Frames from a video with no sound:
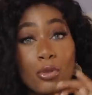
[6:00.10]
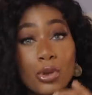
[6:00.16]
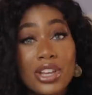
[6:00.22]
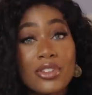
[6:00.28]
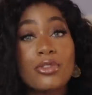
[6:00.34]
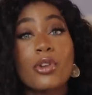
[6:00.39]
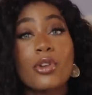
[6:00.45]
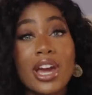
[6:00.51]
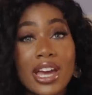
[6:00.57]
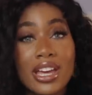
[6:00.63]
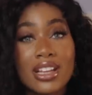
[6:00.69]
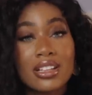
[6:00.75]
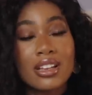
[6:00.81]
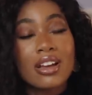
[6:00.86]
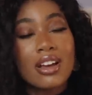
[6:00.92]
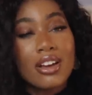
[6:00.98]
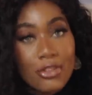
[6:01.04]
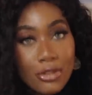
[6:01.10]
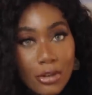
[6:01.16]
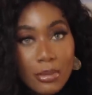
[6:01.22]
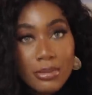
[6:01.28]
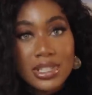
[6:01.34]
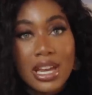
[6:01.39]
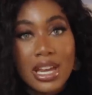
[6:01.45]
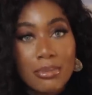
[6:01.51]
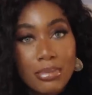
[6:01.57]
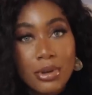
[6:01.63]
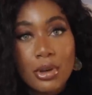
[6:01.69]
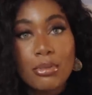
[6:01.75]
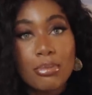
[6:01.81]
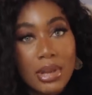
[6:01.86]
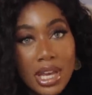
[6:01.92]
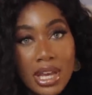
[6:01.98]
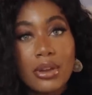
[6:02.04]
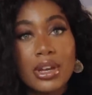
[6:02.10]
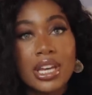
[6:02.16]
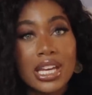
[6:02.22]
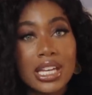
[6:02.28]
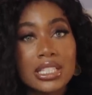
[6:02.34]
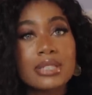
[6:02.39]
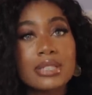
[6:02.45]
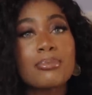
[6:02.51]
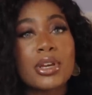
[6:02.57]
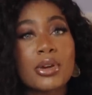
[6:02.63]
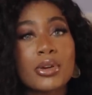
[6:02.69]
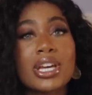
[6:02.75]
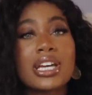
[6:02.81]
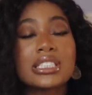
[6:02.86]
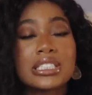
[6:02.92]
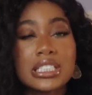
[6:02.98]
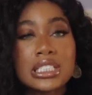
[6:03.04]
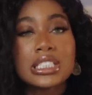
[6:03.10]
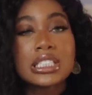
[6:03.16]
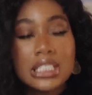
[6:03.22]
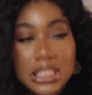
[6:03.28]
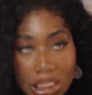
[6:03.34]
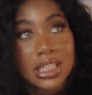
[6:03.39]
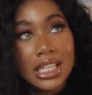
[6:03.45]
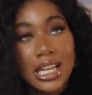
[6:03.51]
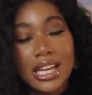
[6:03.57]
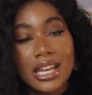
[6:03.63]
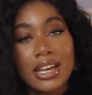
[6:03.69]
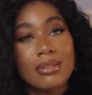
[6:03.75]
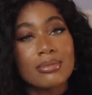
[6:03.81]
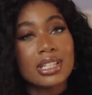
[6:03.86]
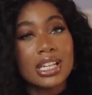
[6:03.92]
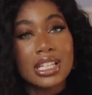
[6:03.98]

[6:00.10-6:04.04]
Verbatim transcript: refrain from shampoo, period, period. Like I'm